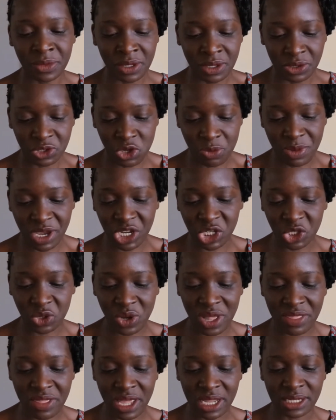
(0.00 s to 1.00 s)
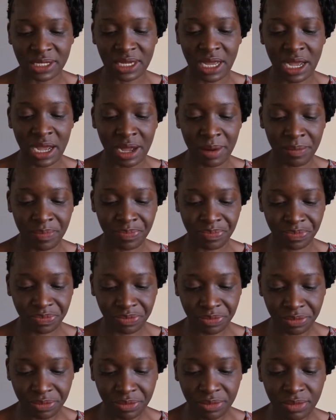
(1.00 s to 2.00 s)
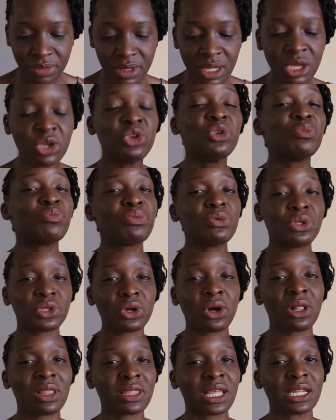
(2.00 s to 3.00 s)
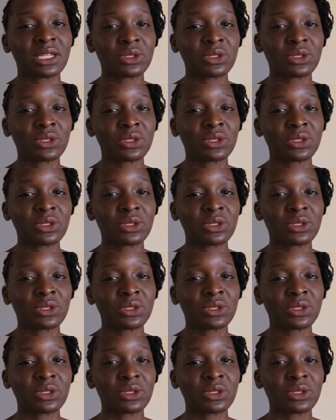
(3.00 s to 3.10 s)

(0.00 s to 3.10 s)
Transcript: So make sure that you put all that.